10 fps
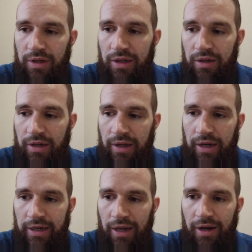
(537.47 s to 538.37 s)
And
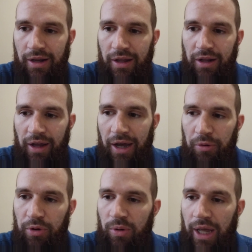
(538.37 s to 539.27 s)
I
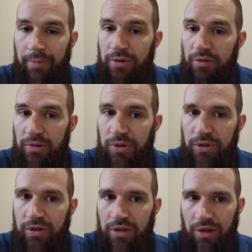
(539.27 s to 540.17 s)
don't know what will happen in the
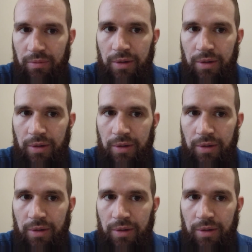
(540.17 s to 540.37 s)
future.